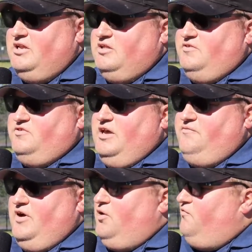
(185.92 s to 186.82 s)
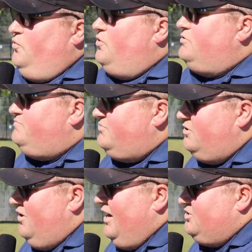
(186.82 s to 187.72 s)
it to the state Final Four
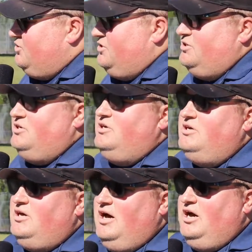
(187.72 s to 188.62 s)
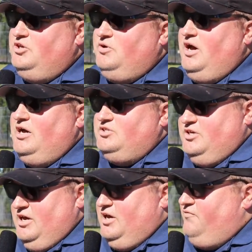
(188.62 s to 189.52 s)
last year. You guys,
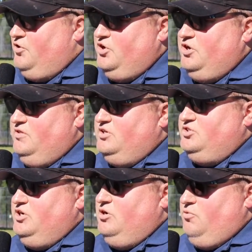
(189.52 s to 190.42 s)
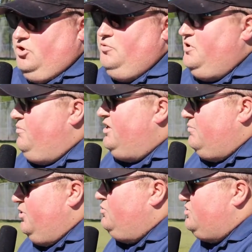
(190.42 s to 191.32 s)
again, very good this year. We're going to make
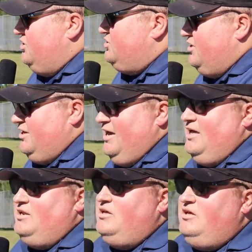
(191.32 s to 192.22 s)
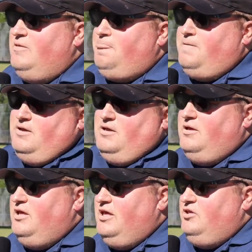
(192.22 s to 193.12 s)
the postseason again.
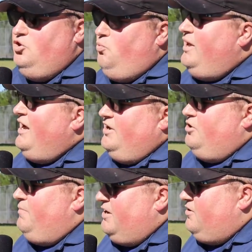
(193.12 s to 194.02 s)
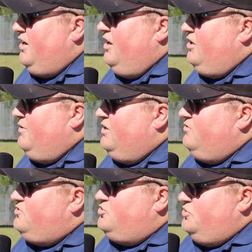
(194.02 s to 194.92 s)
You win out here at Baker County, man.
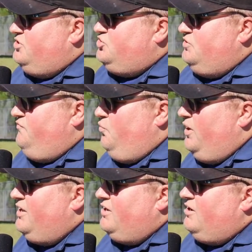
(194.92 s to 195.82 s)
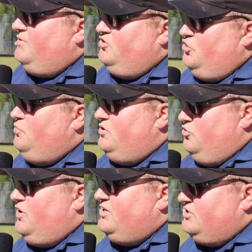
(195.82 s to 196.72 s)
There's a tradition of winning. I mean, do you
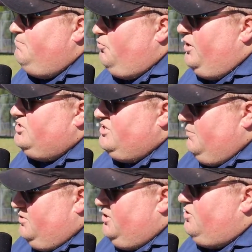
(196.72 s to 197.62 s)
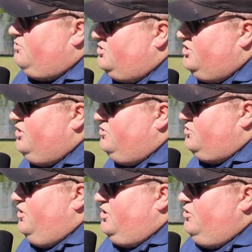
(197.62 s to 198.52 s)
guys embrace that, particularly
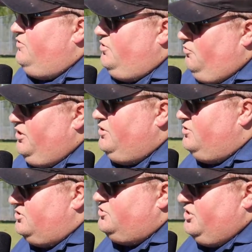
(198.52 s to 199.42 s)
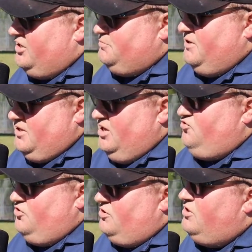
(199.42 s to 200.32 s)
seniors like you that are leaders? There's an
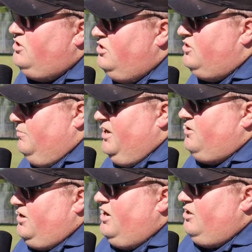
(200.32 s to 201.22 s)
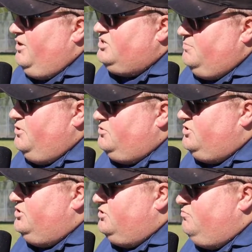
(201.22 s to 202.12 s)
expectation that Baker County makes the
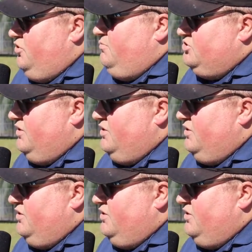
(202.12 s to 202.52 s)
postseason pretty much